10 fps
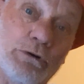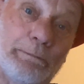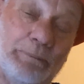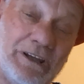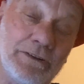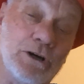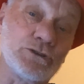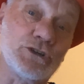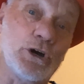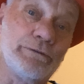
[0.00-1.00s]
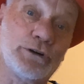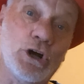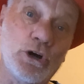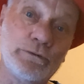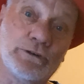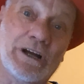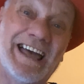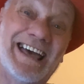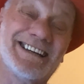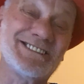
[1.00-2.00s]
repeat those over and over
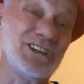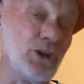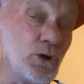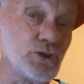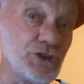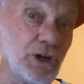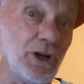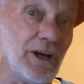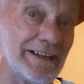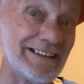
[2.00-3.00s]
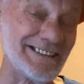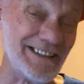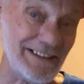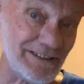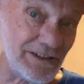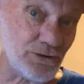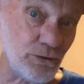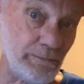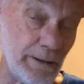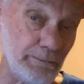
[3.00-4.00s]
as long as you like. It's easy to
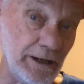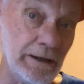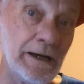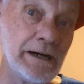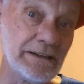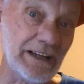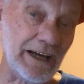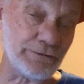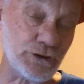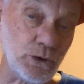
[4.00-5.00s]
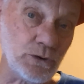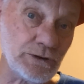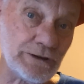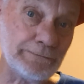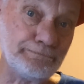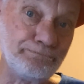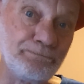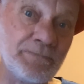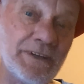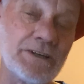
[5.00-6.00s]
remember laugh songs.
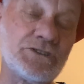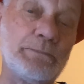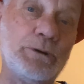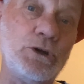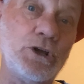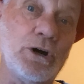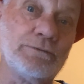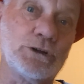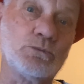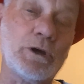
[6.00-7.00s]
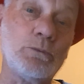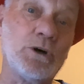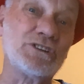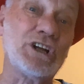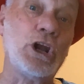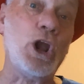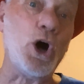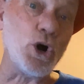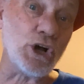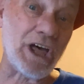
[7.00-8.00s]
That's the beauty of it. We want a
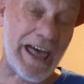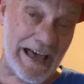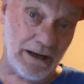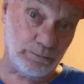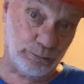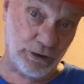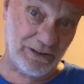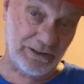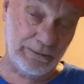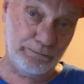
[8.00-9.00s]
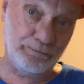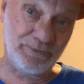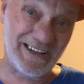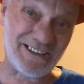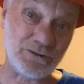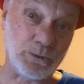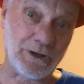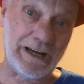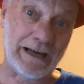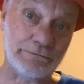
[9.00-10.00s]
longer out breath. That's what
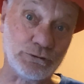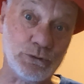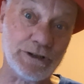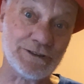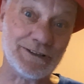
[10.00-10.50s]
laughter is.